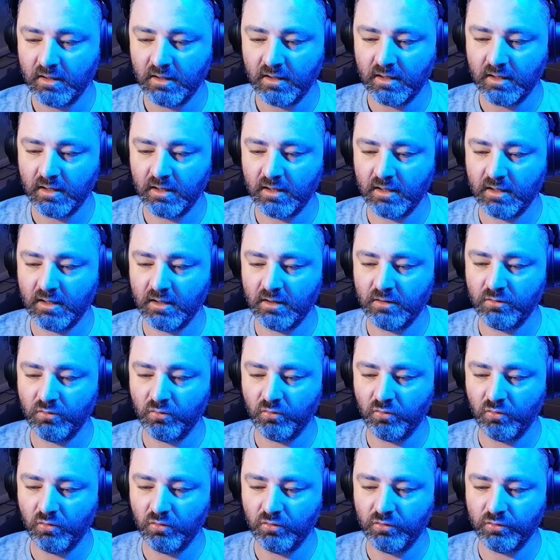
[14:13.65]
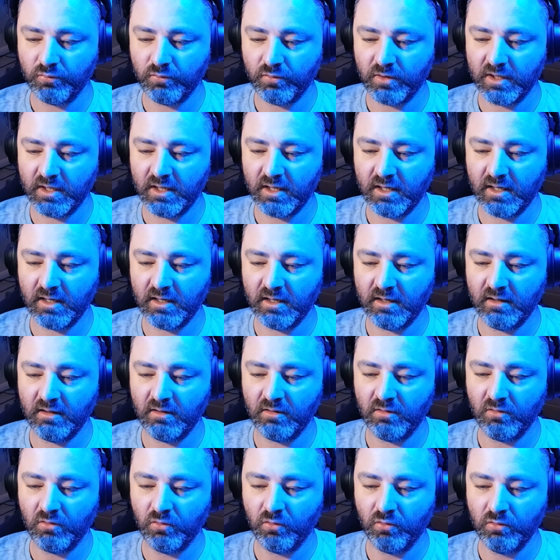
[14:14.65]
and all the way and
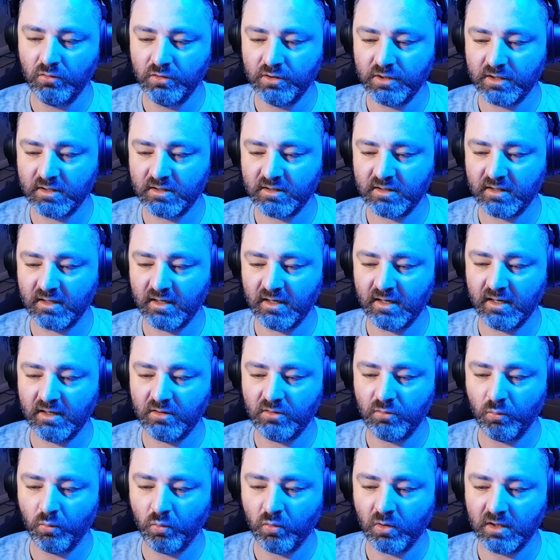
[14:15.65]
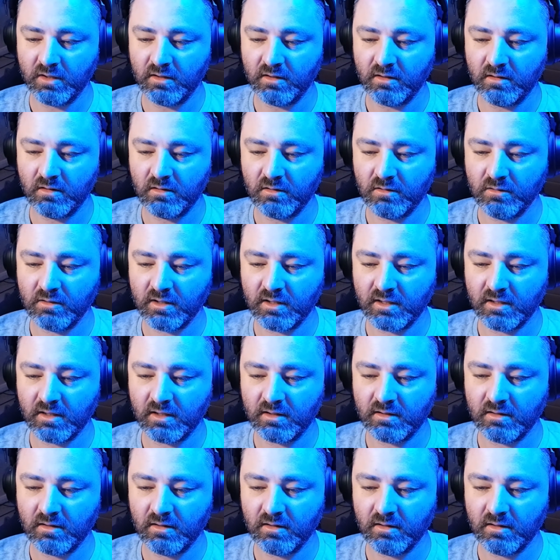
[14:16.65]
hold it at 1. Look at that.